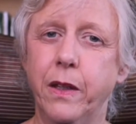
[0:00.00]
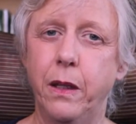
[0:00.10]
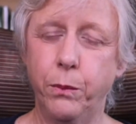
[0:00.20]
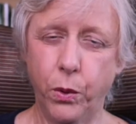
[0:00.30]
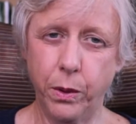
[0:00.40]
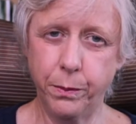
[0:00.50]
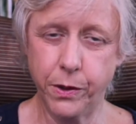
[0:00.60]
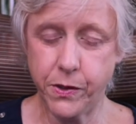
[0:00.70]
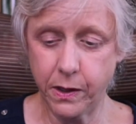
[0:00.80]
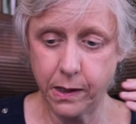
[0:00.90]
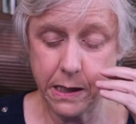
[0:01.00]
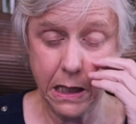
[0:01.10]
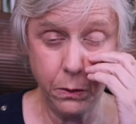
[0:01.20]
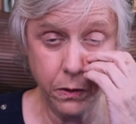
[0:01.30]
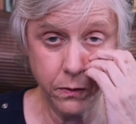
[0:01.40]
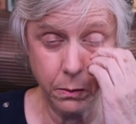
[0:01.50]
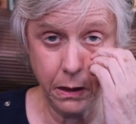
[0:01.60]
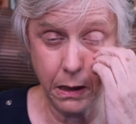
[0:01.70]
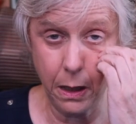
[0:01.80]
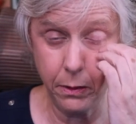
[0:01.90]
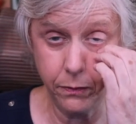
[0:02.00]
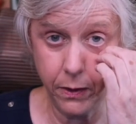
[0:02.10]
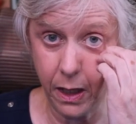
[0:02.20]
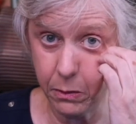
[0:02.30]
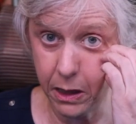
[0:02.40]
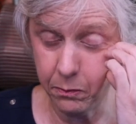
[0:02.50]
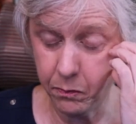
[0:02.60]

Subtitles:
an important person, because he was from a Lama family.